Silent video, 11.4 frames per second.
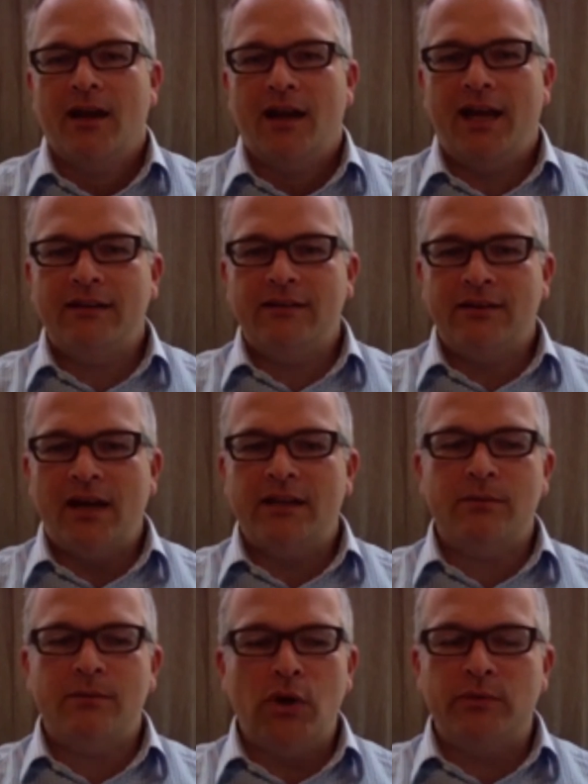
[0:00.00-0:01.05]
And
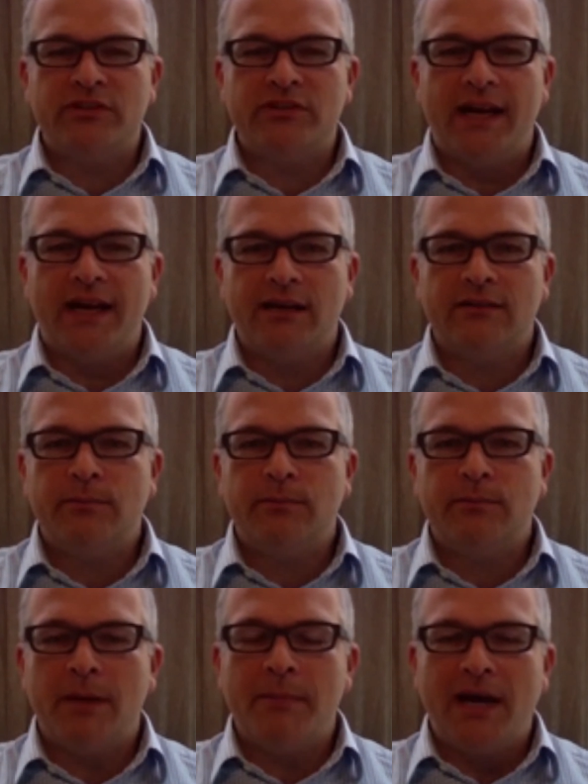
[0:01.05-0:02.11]
the employee was like,
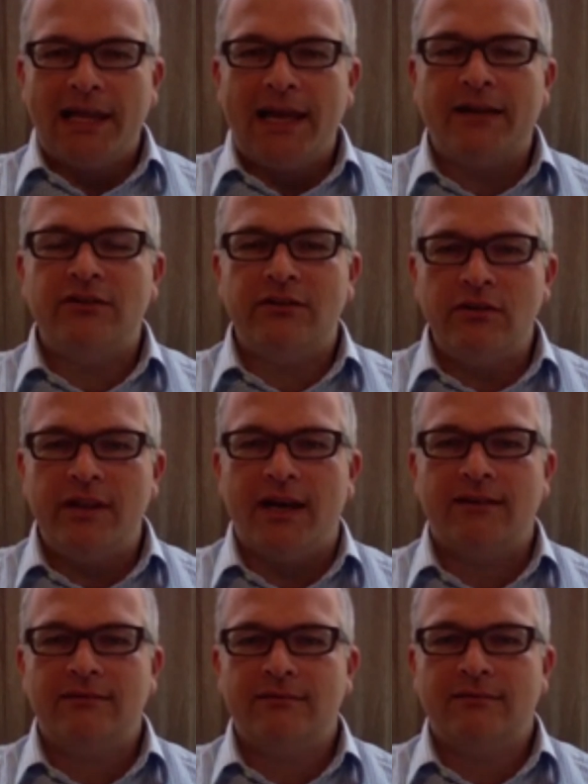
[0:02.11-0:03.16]
"But am I allowed to do
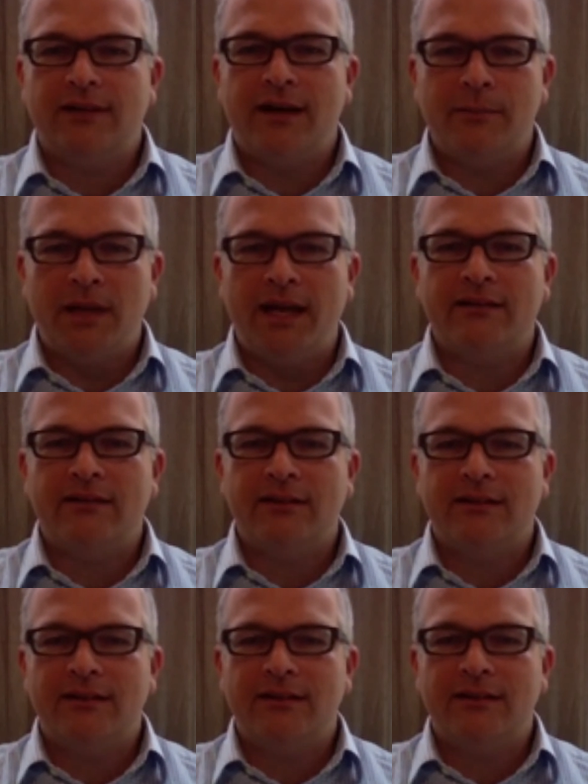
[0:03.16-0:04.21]
that?" And I'm like,
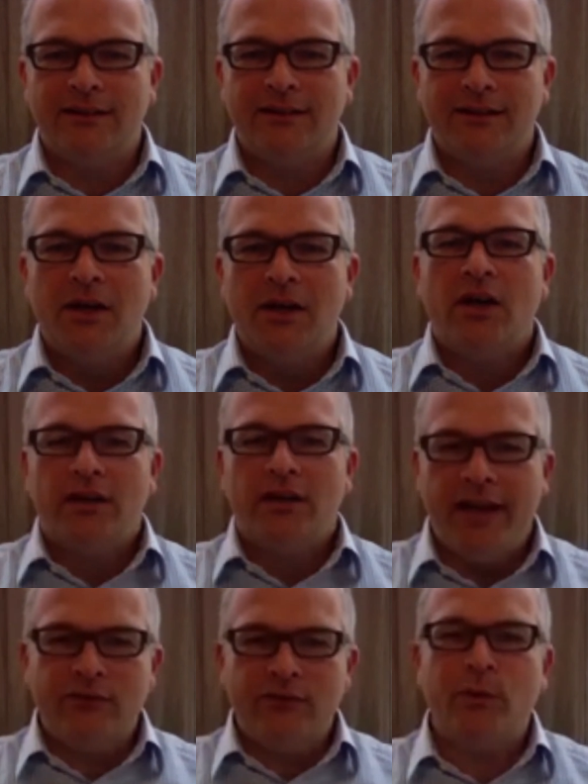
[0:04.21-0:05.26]

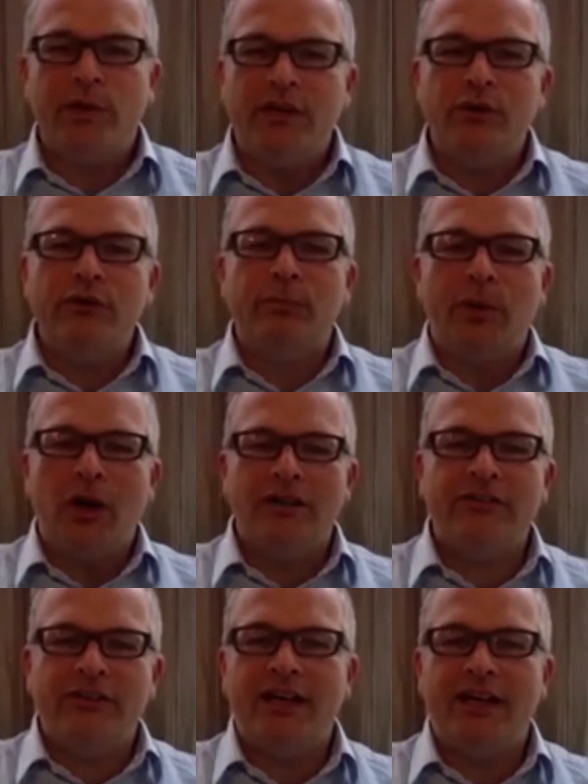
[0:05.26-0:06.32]
"Yes, we use
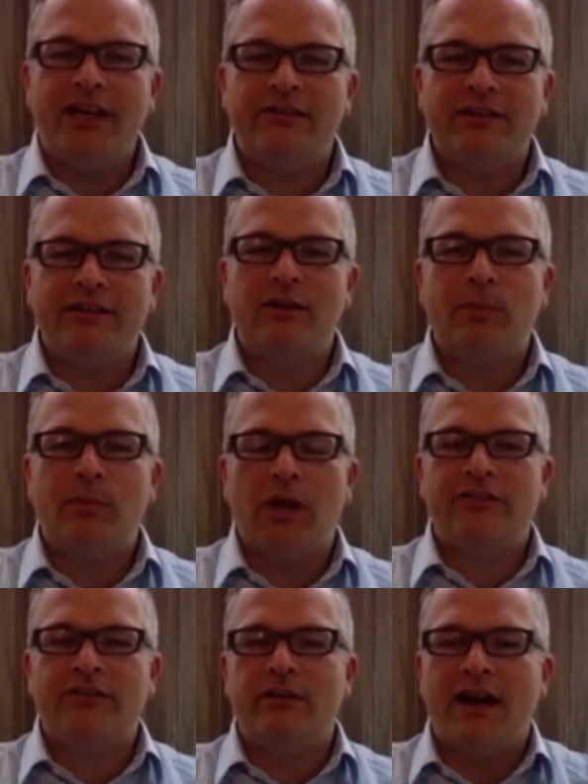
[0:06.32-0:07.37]
policy until the
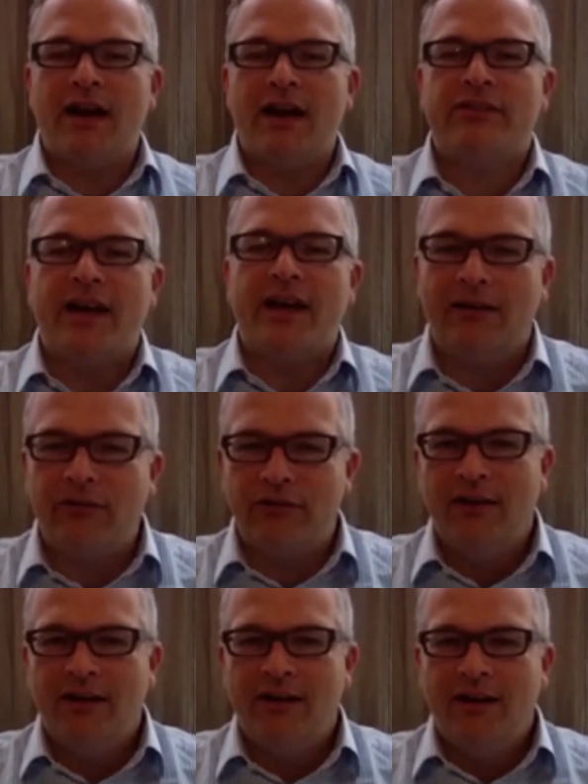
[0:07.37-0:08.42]
policy runs out,
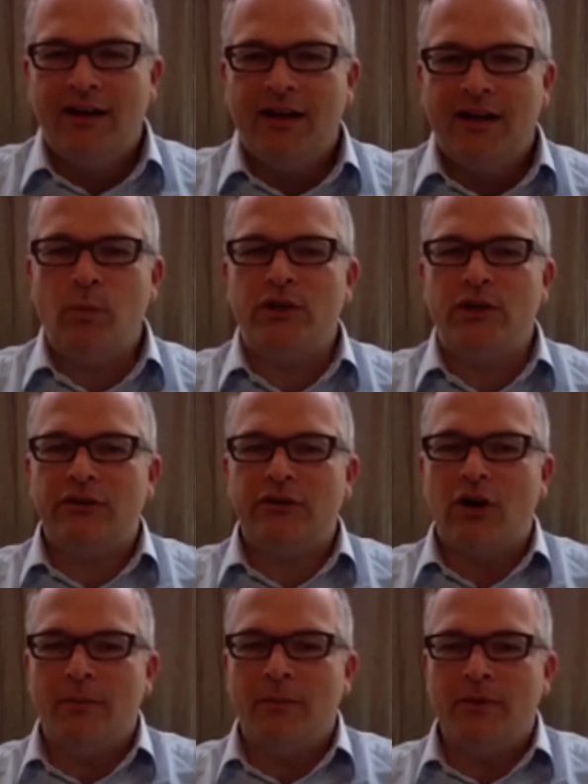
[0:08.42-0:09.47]
and we use
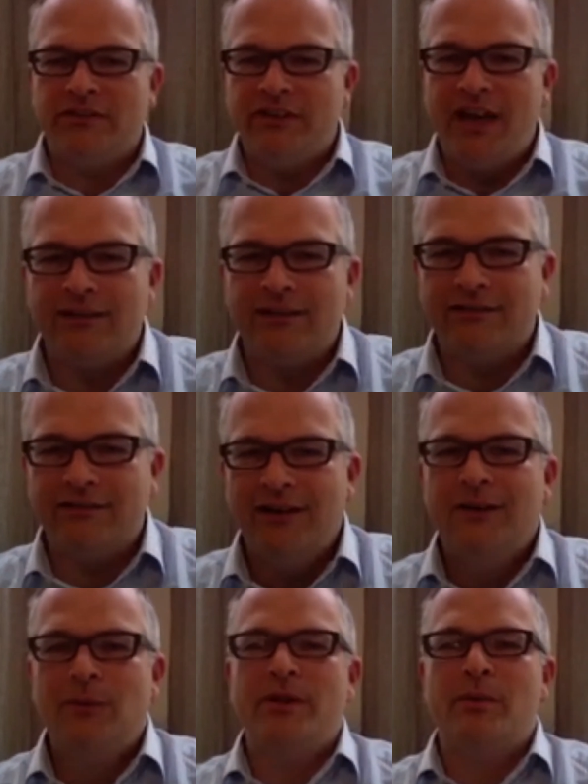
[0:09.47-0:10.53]
common sense
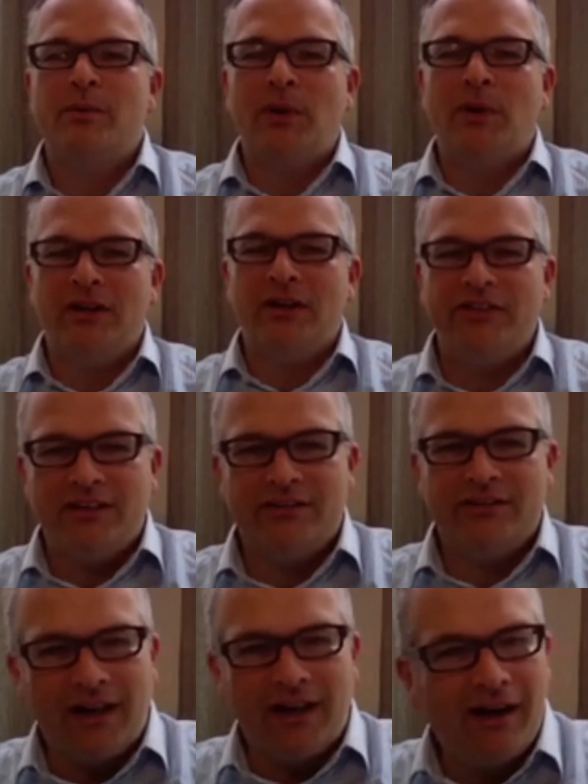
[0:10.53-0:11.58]
when the policy
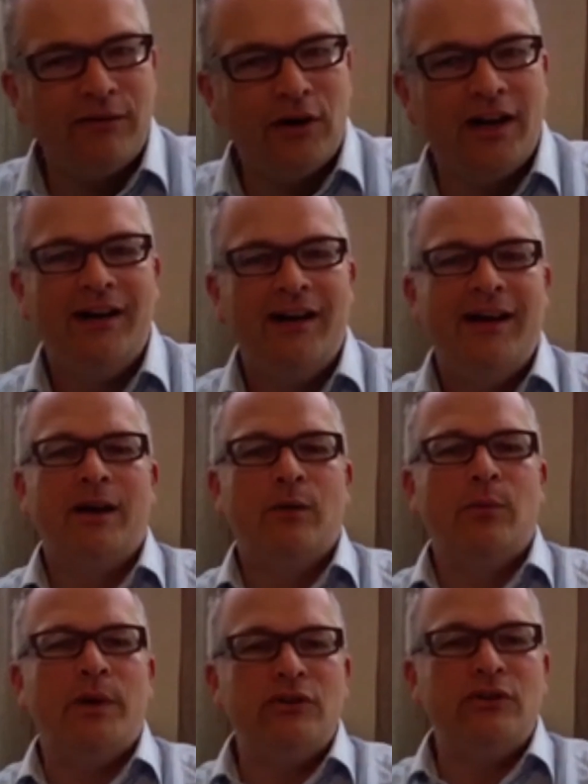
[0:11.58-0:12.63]
doesn't cover it,
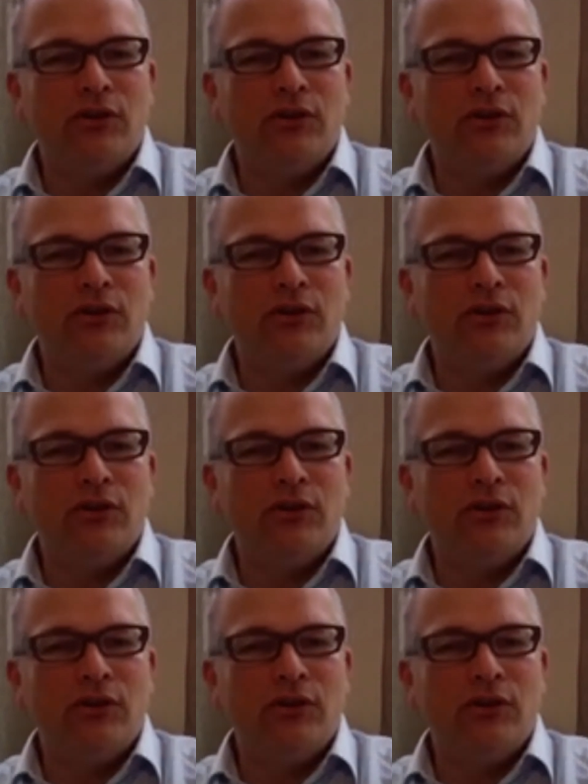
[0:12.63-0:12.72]
and we use